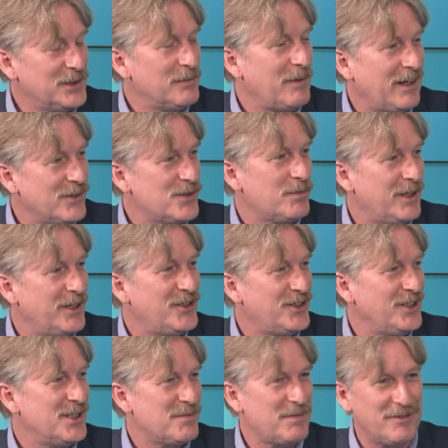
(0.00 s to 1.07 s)
to talk about
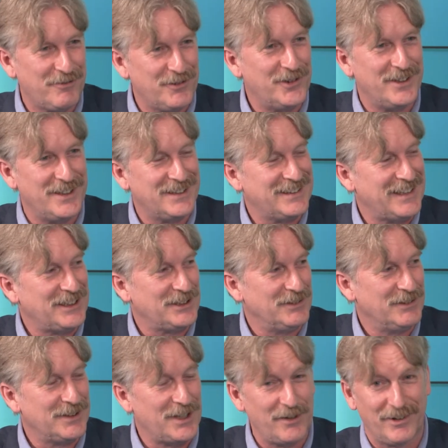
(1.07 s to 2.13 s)
spreadsheets before this
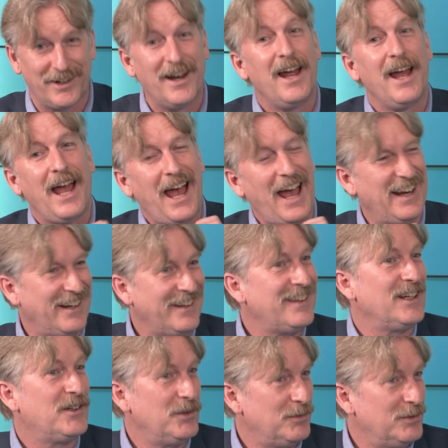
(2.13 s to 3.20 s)
session is over, and I
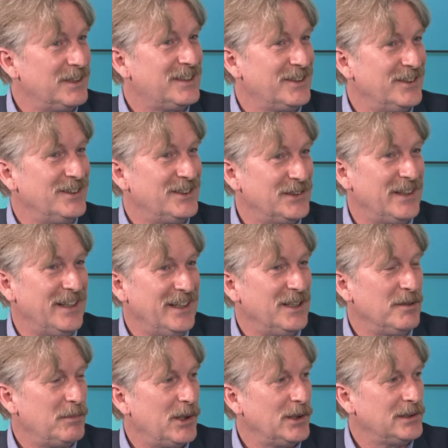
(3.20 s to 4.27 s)
think we'll return to it
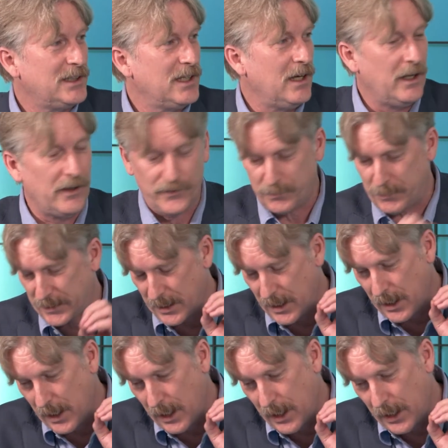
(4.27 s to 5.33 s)
in the podcast, but
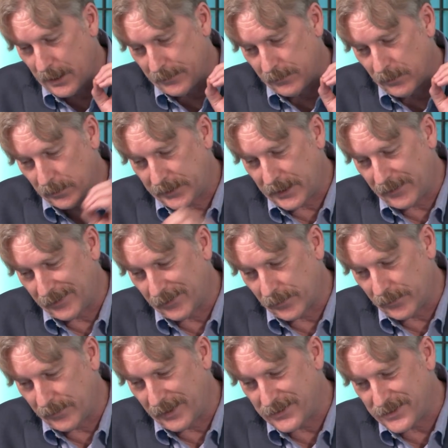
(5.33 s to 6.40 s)
they're not carrying it
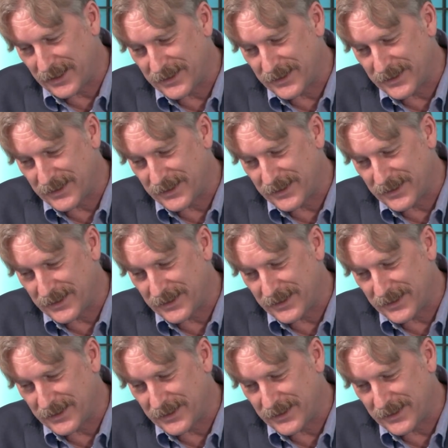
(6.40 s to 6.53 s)
on.